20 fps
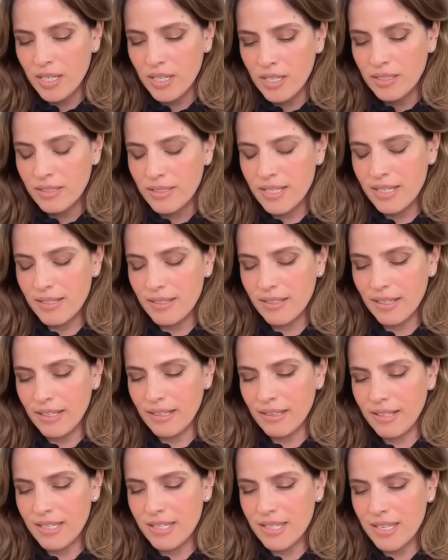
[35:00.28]

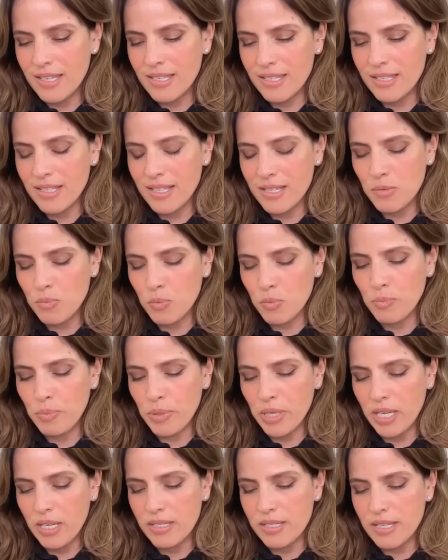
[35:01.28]
this would
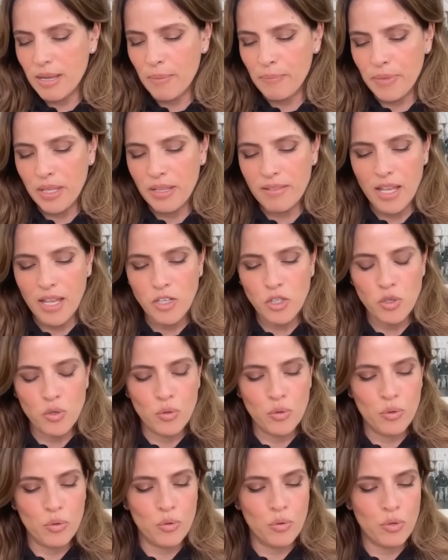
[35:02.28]
be something that
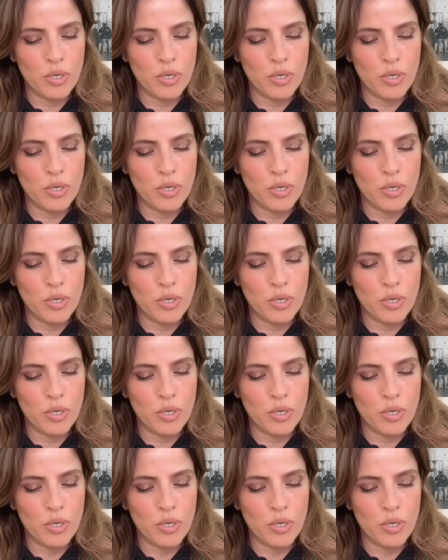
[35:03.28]
you